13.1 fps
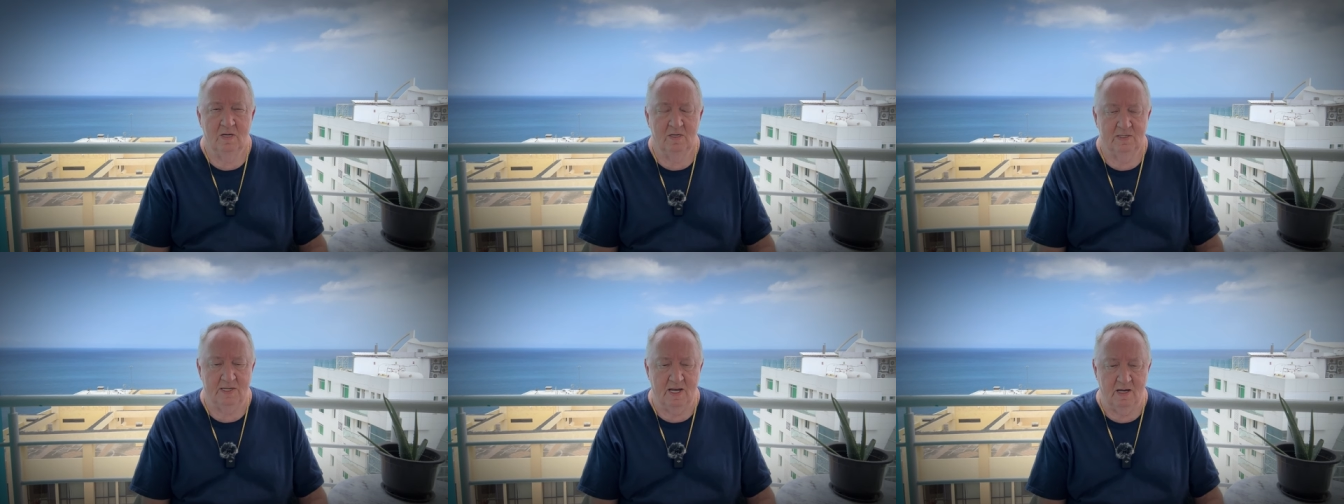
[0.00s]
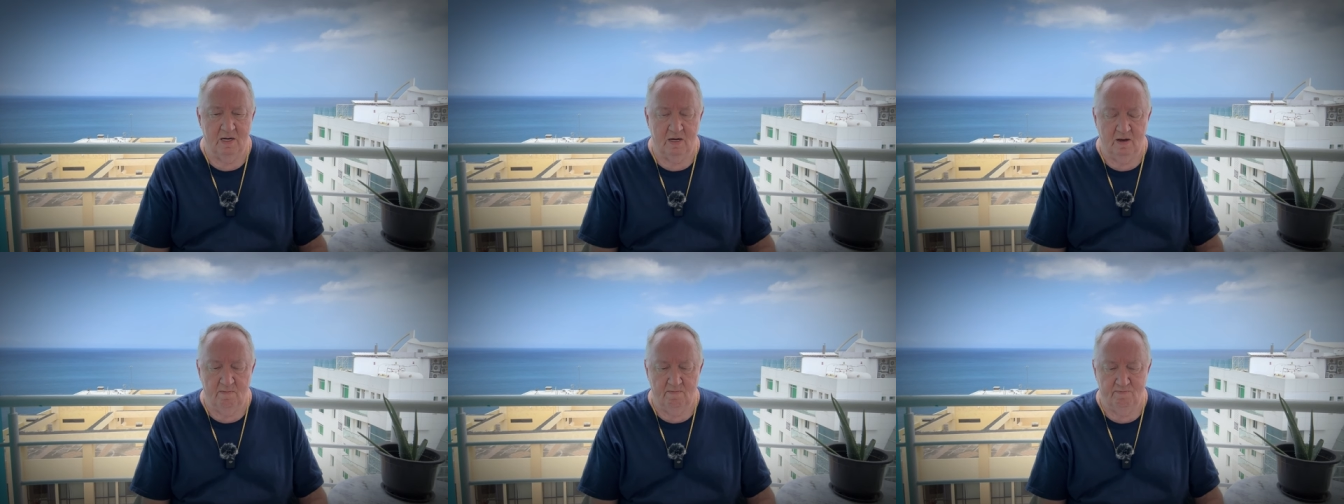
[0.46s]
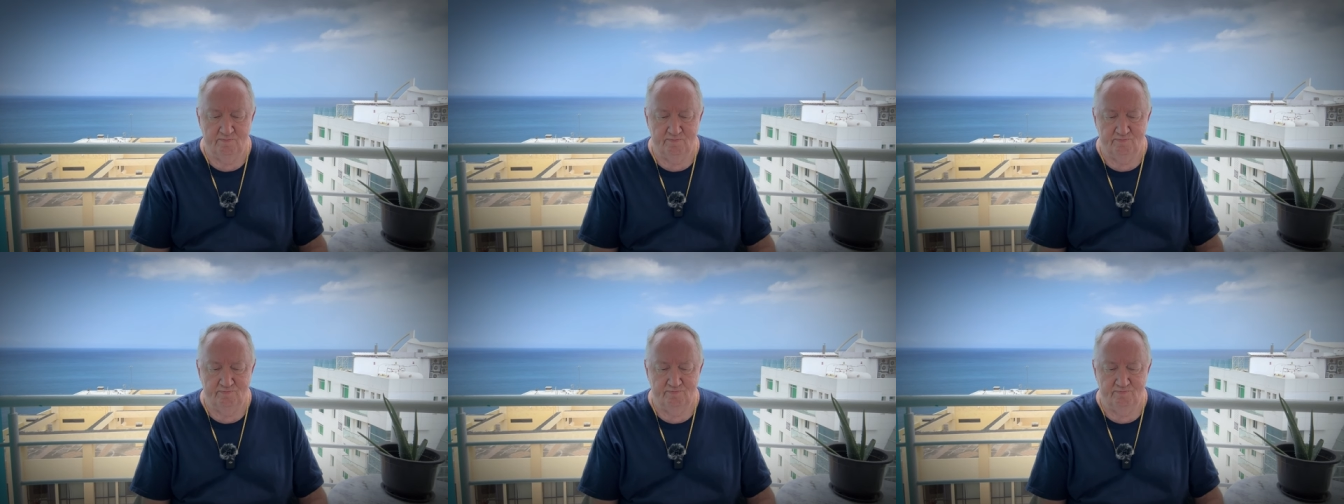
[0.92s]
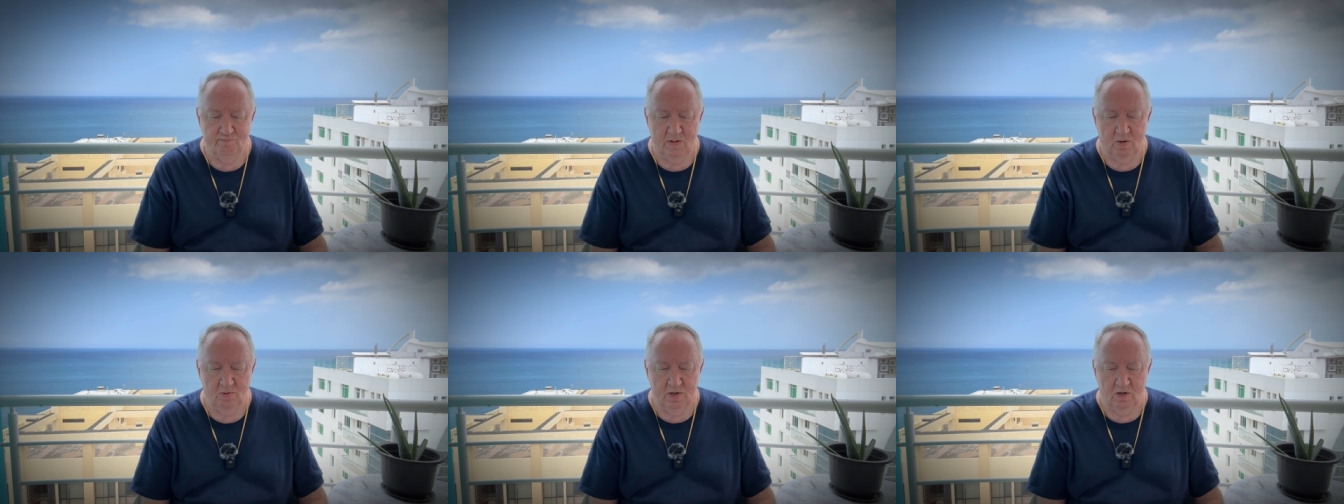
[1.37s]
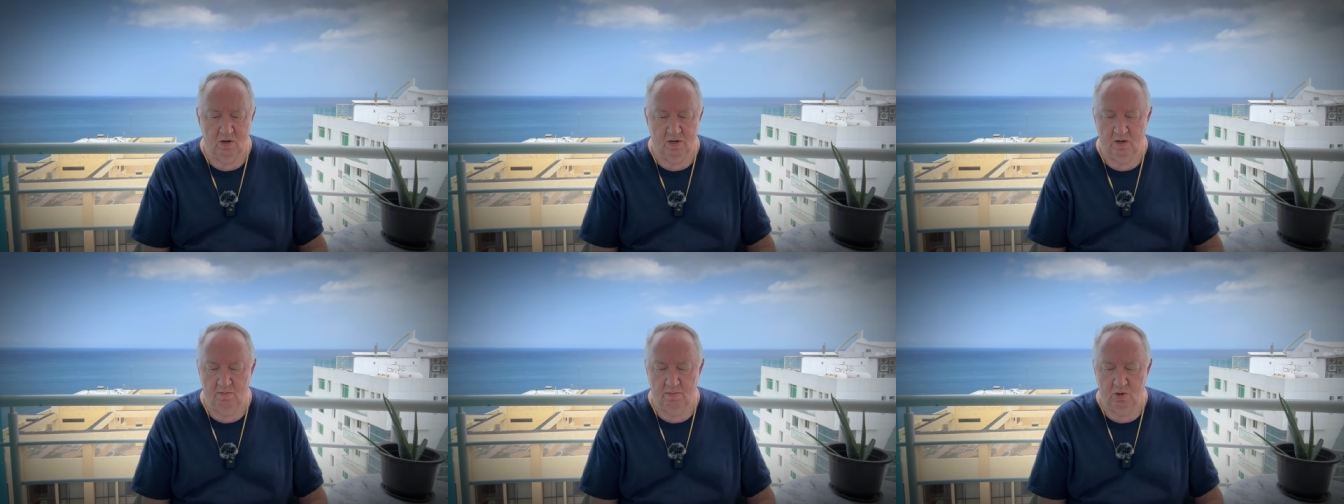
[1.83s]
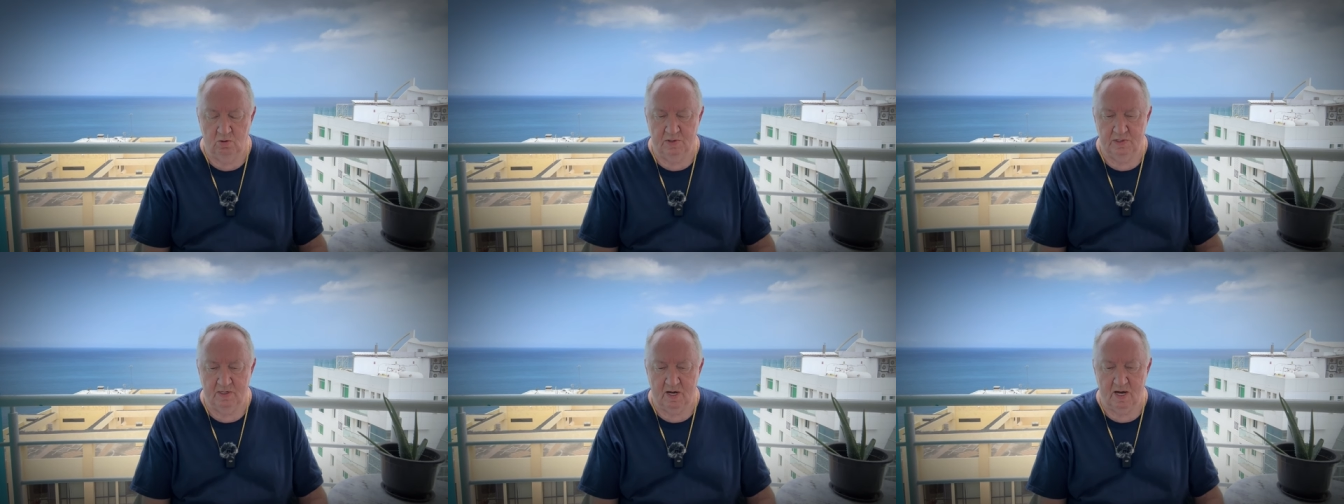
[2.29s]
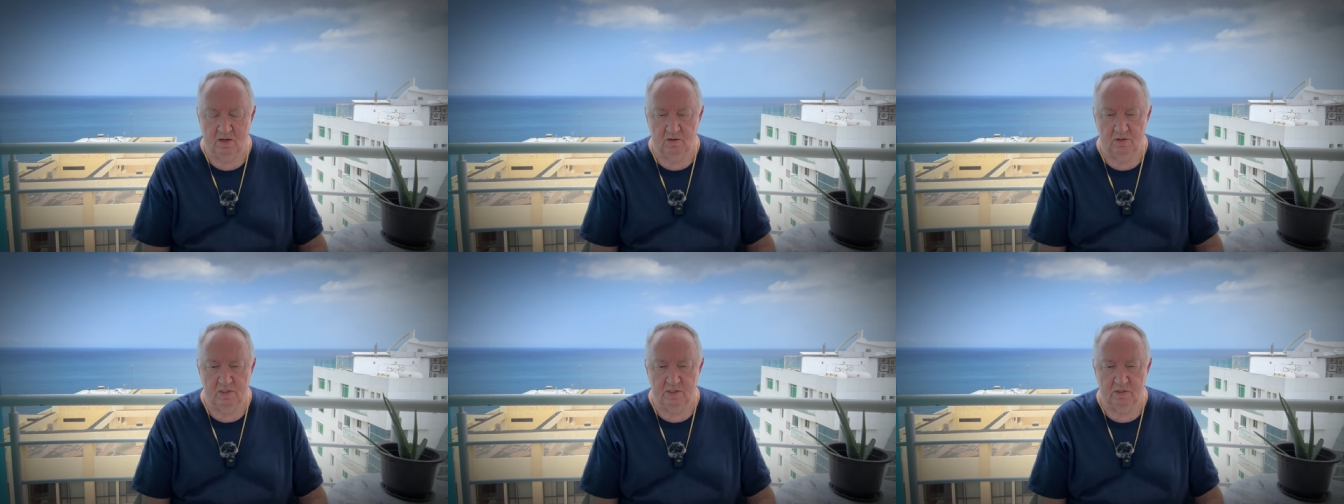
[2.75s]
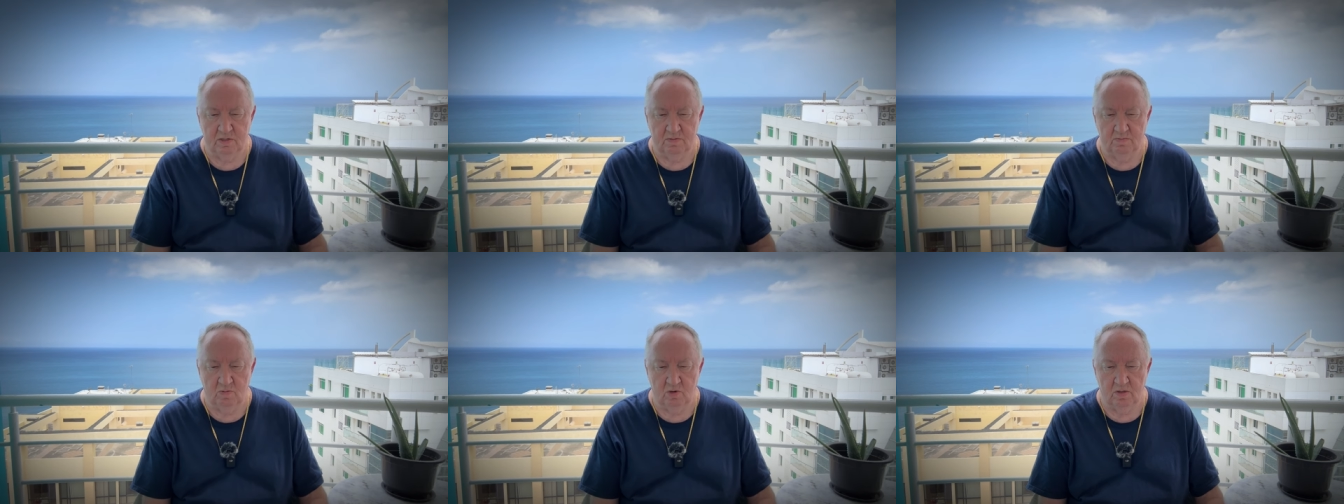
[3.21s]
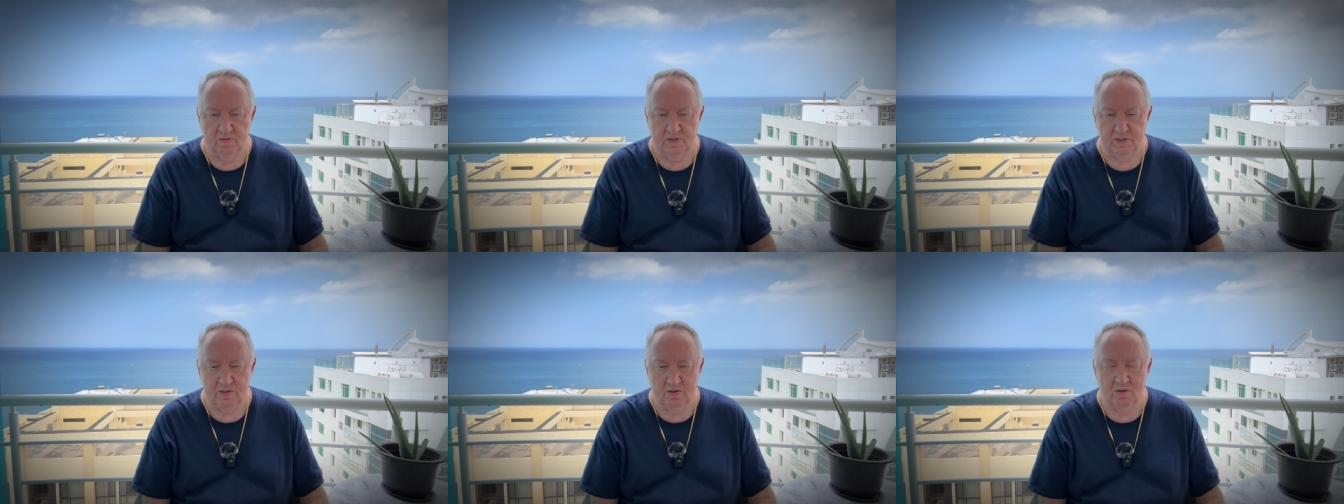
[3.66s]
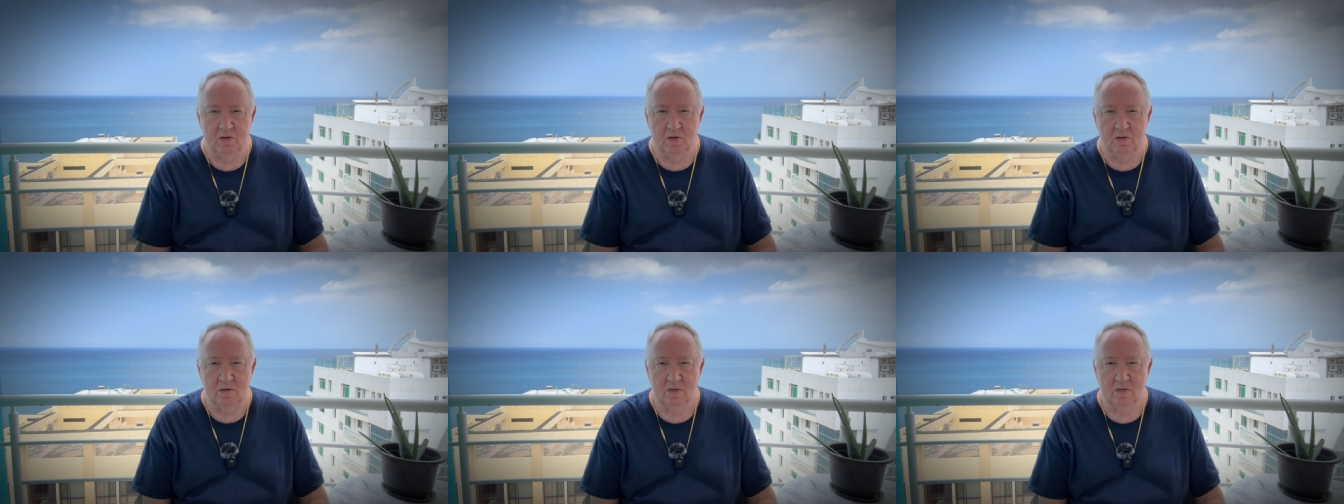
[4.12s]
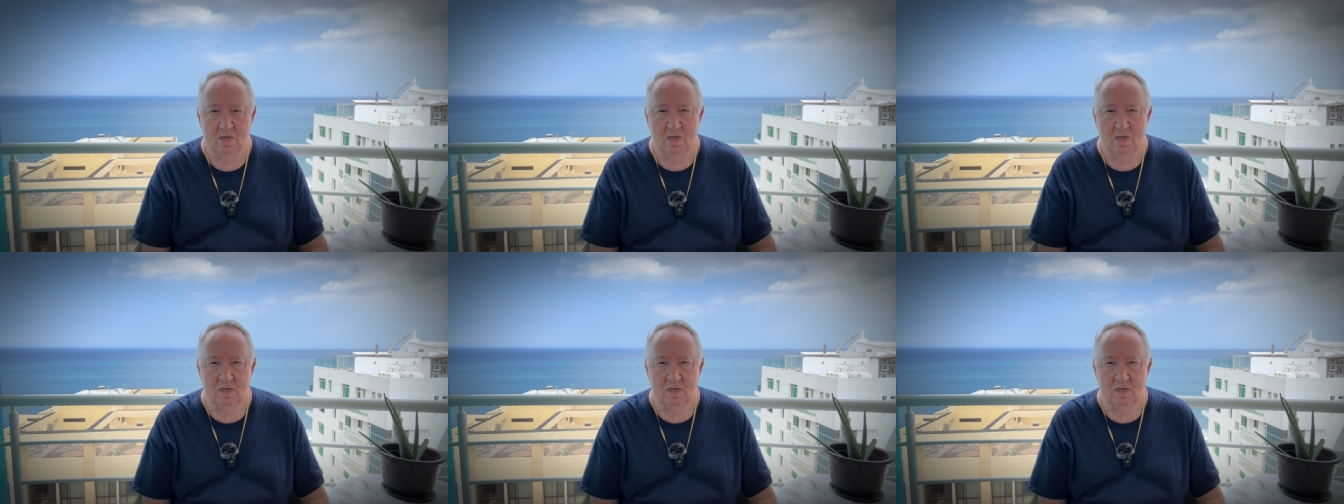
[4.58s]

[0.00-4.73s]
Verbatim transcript: It's not a, I wouldn't call it a motorcycle. It's a more of a scooter.